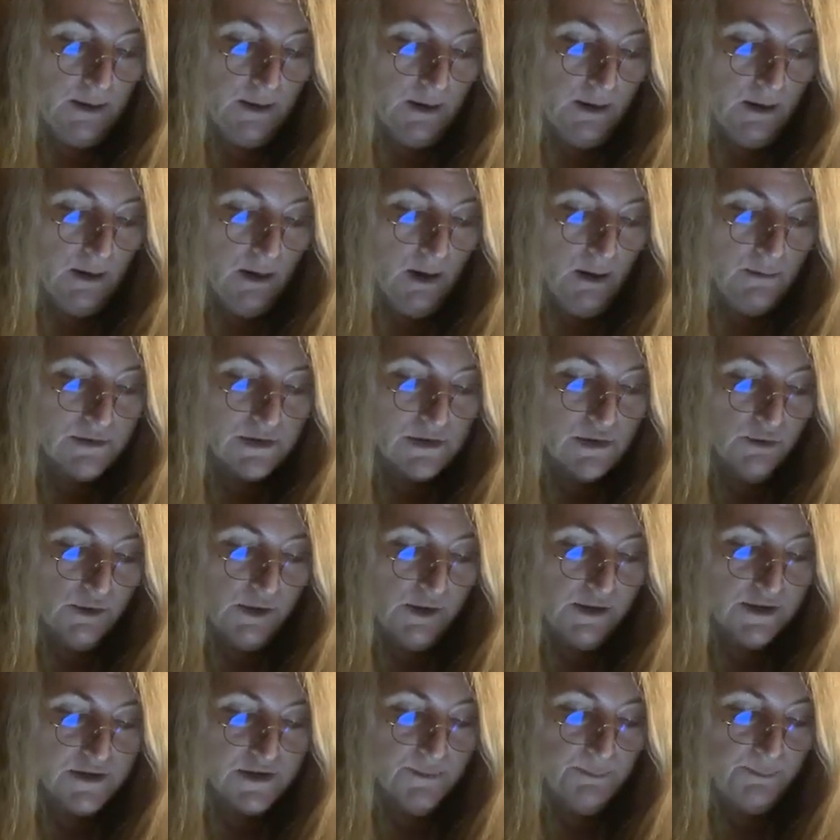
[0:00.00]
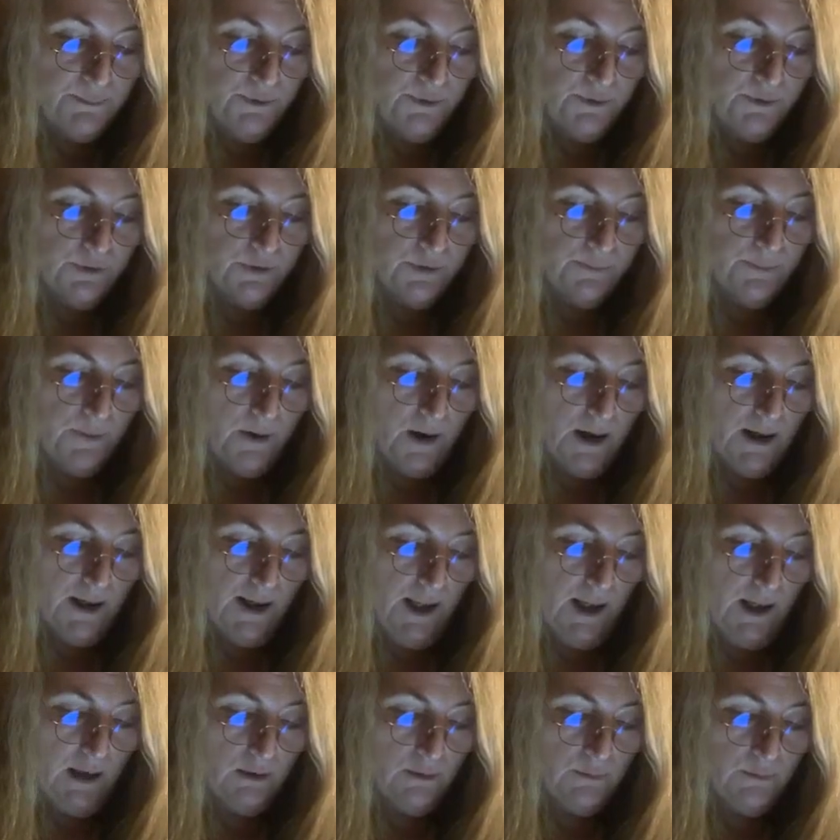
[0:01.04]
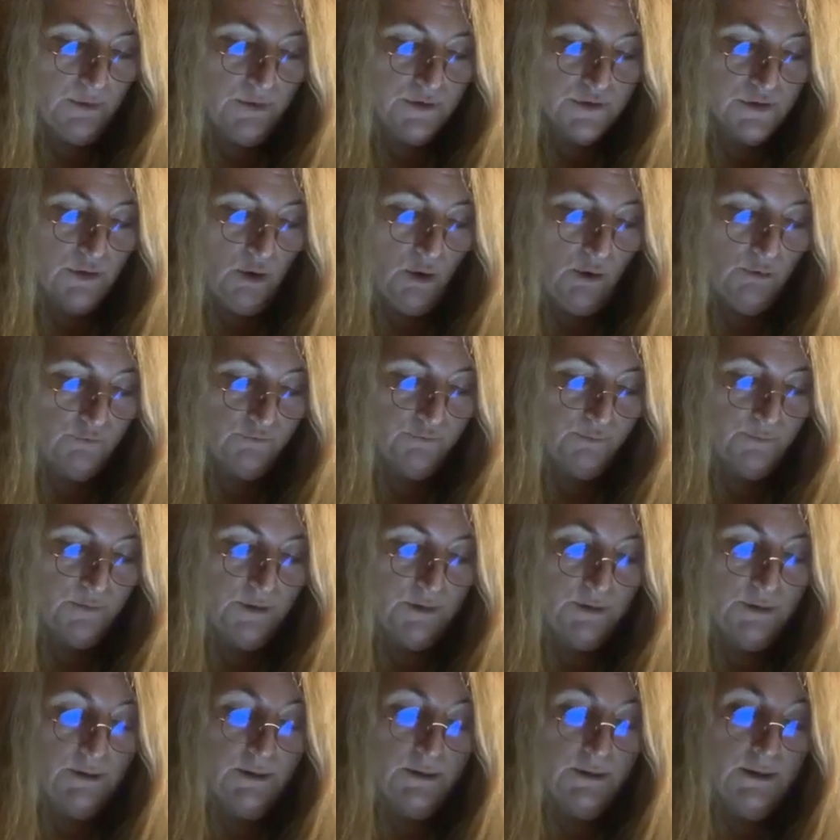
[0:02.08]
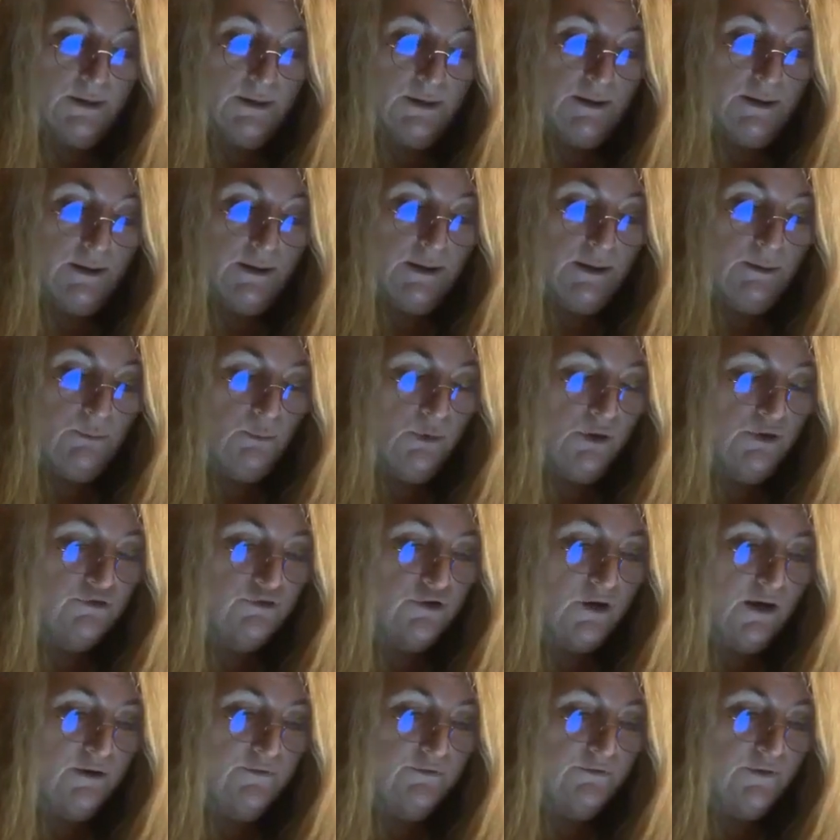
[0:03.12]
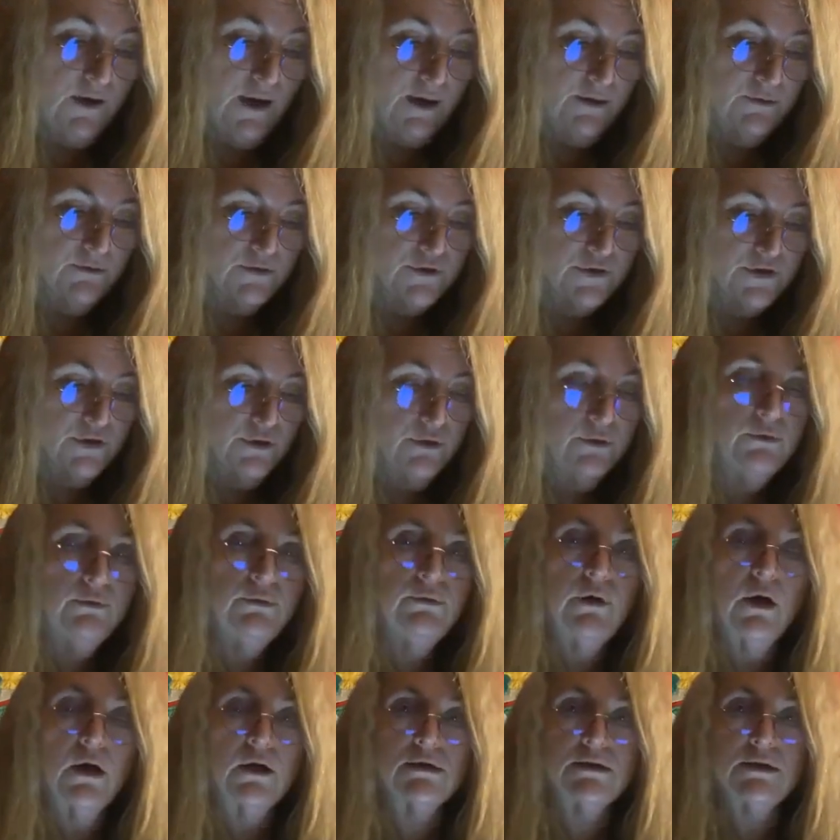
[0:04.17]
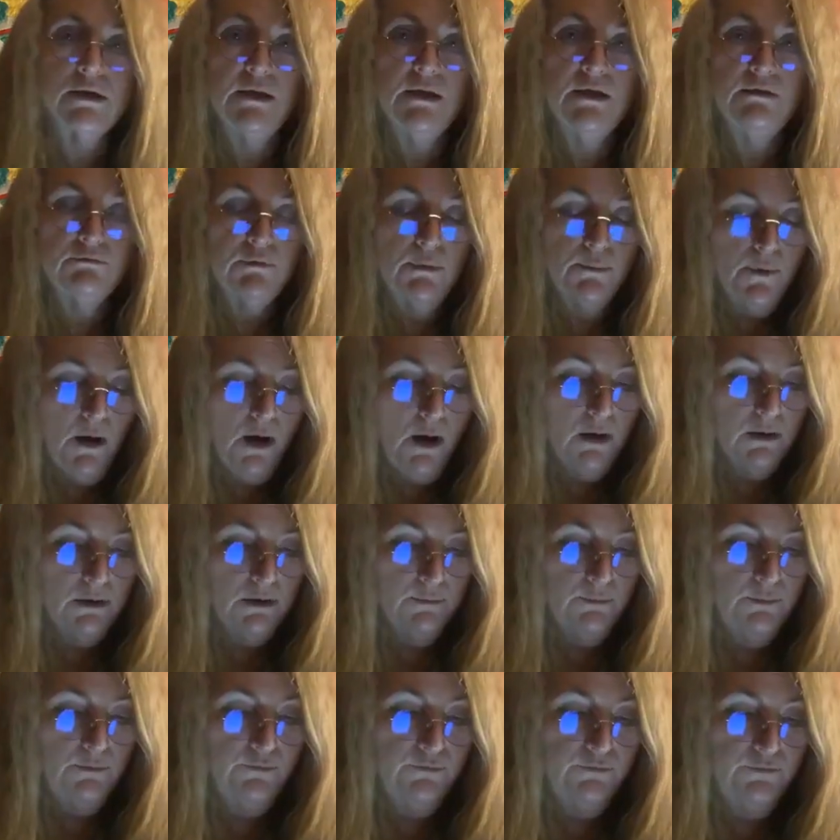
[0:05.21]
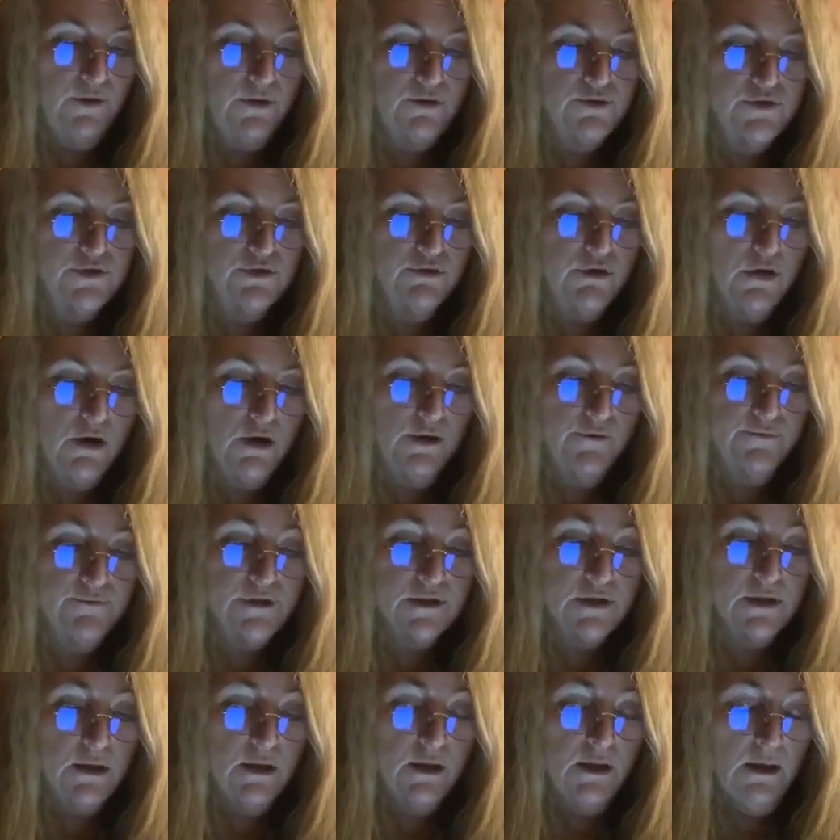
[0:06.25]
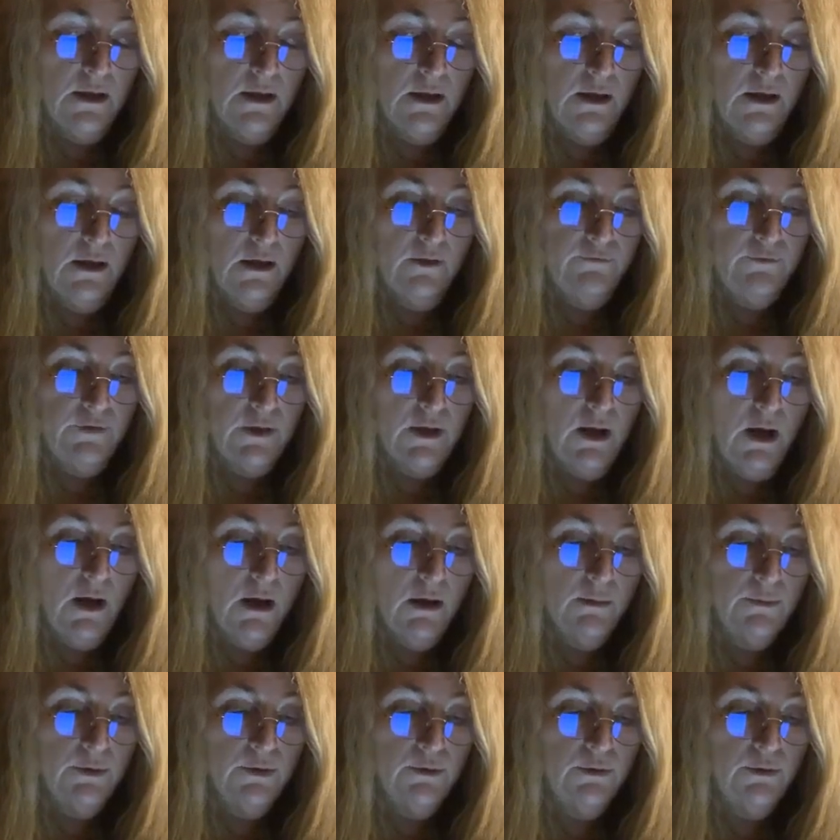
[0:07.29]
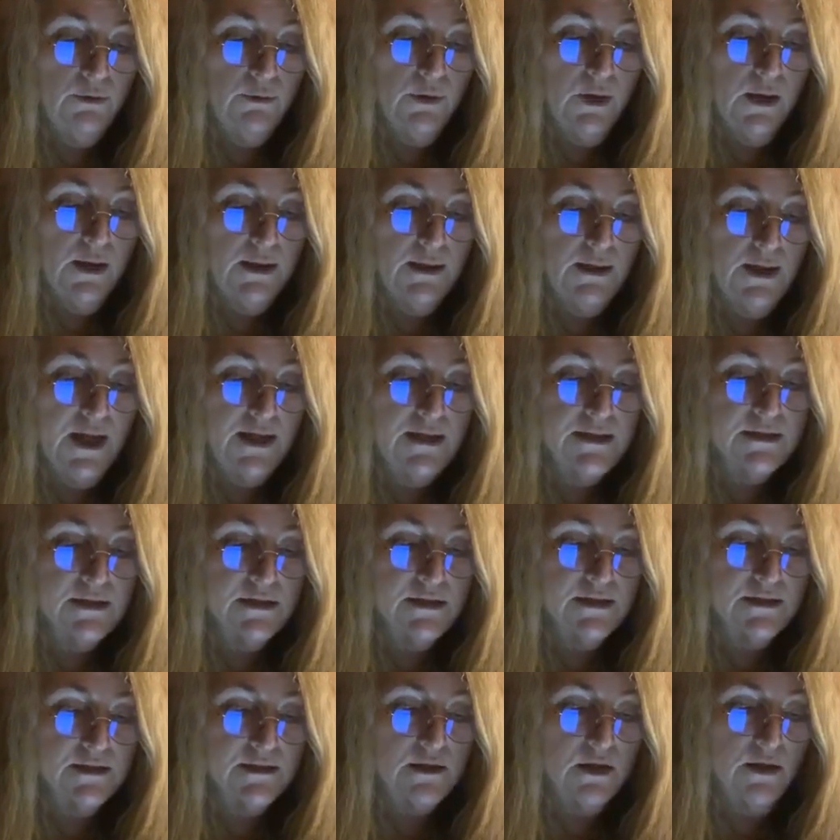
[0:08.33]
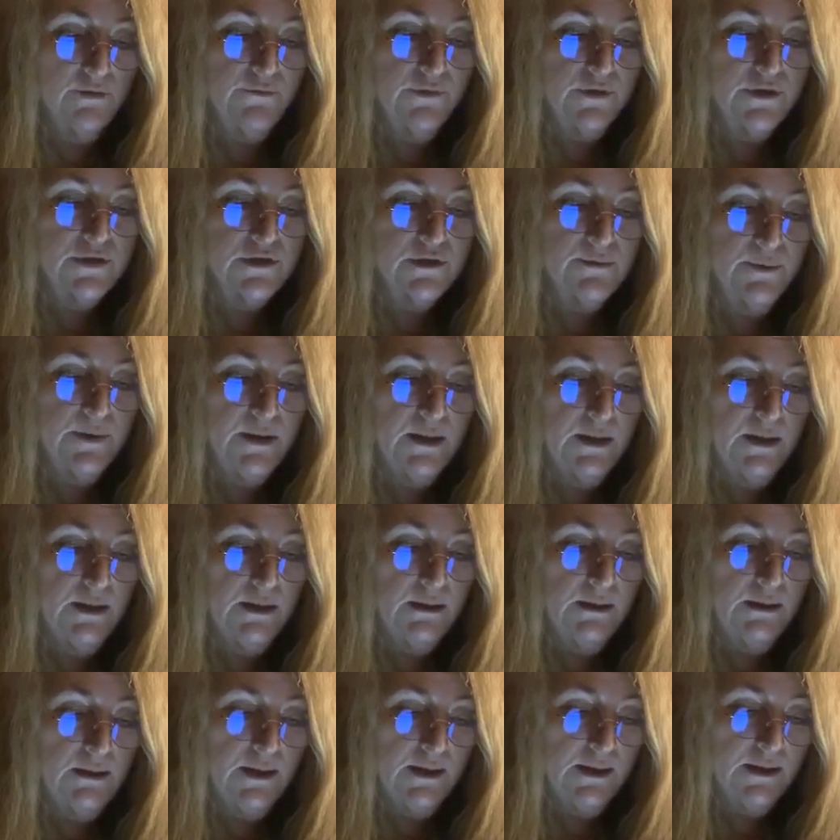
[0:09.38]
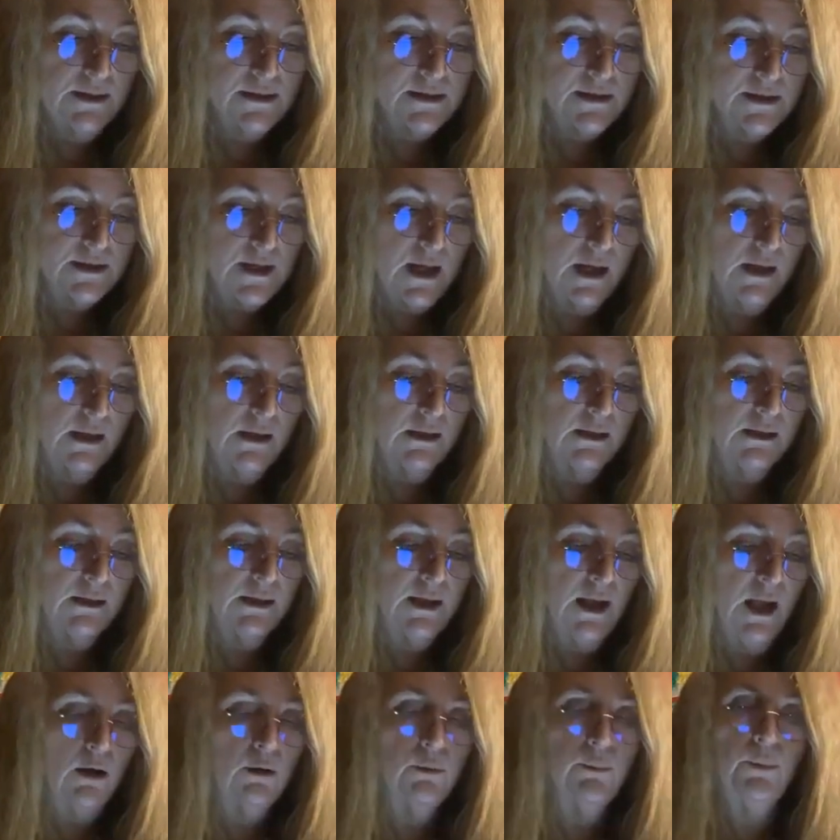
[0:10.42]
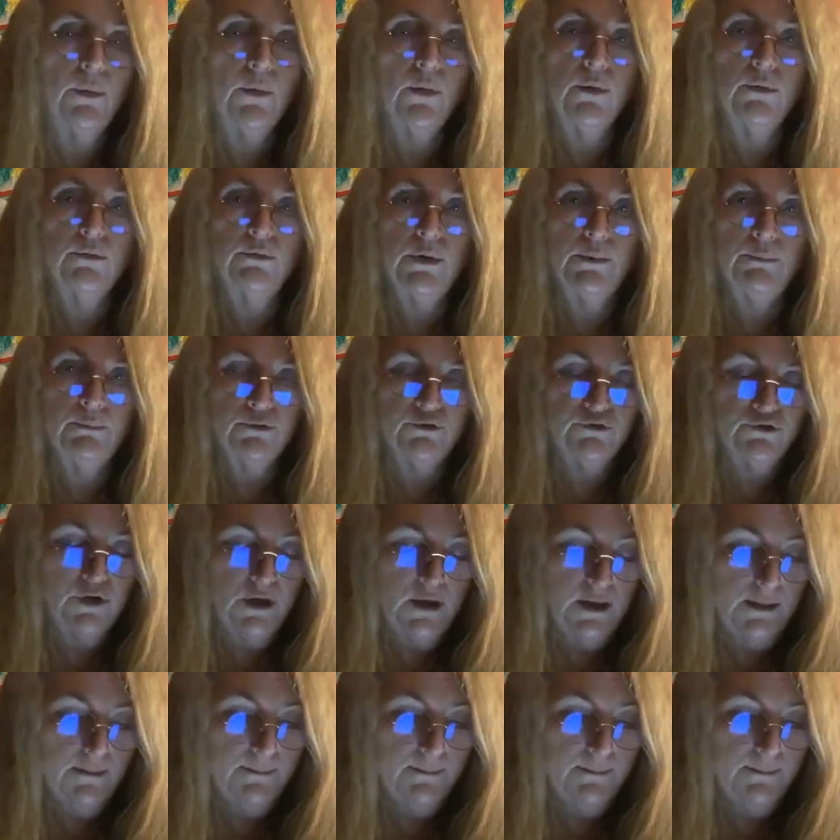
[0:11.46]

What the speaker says: I was looking at a book by Helmut Hoffman, in which I'd found 2 utterly remarkable photographs of a Lama who I later discovered to be Ngak'chang Rinpoche.